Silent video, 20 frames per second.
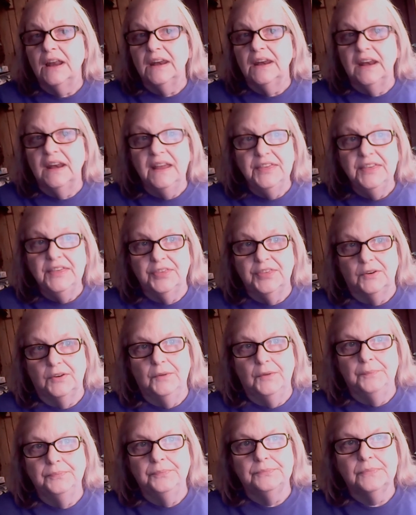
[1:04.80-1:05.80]
lethal.
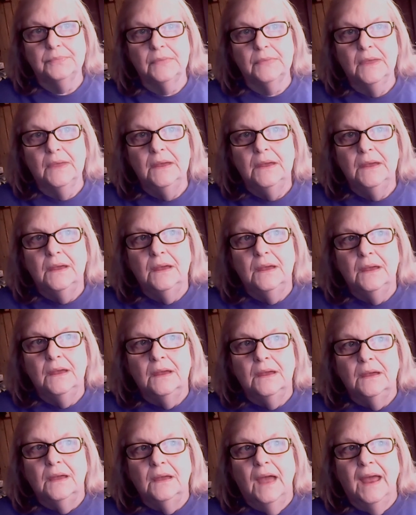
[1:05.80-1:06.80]

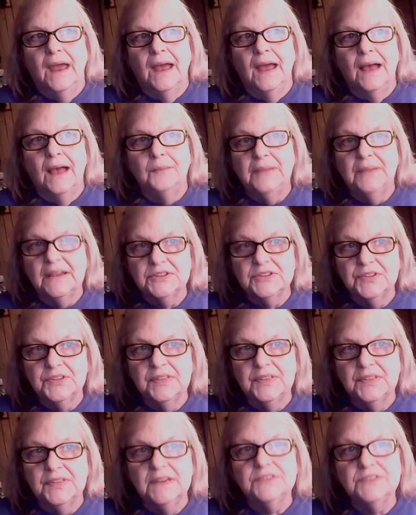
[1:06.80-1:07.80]
And because of
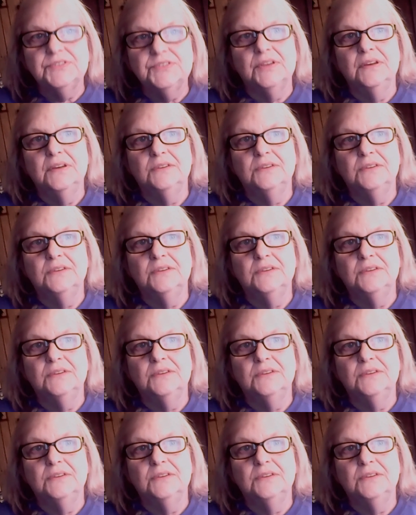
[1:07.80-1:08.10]
this,